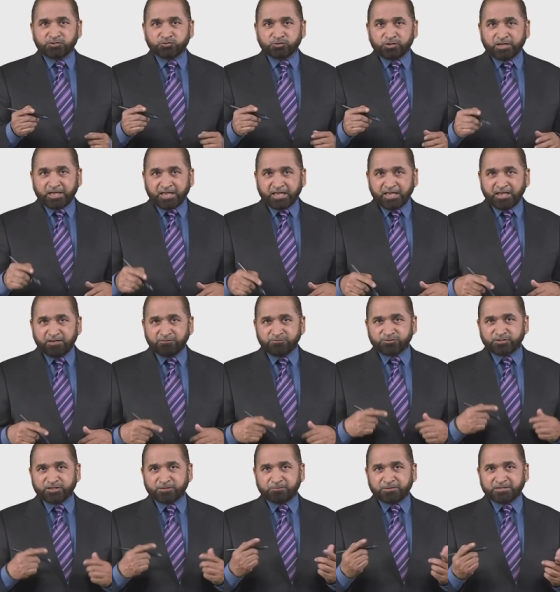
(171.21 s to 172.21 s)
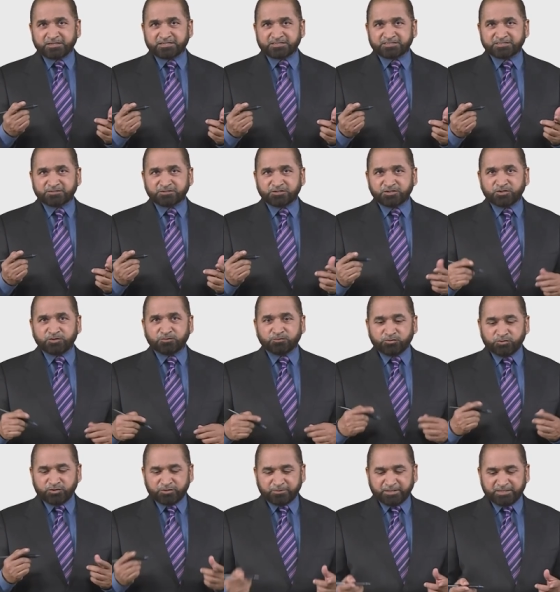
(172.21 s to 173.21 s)
to have your application
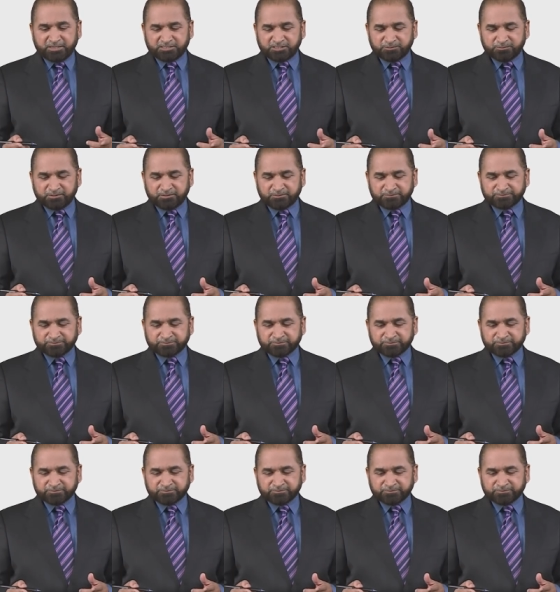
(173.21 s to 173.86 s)
more manageable